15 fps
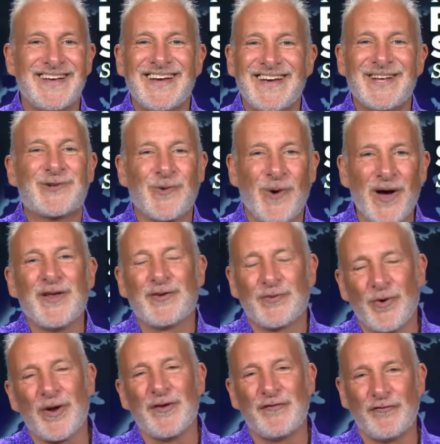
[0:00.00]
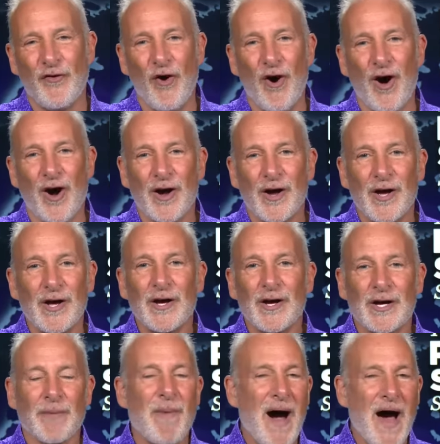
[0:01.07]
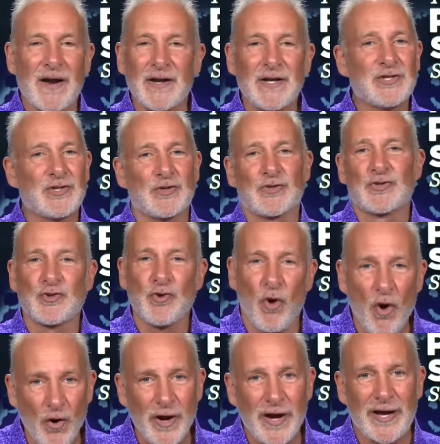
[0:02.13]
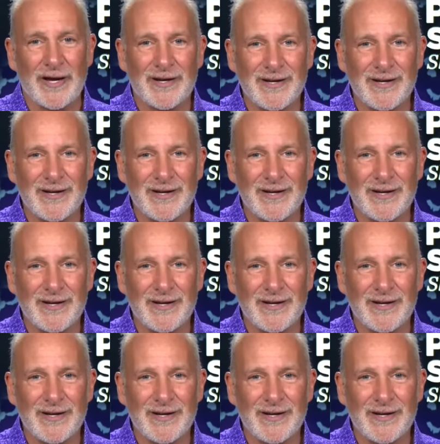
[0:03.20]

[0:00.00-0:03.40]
In 2024, commodities are soaring.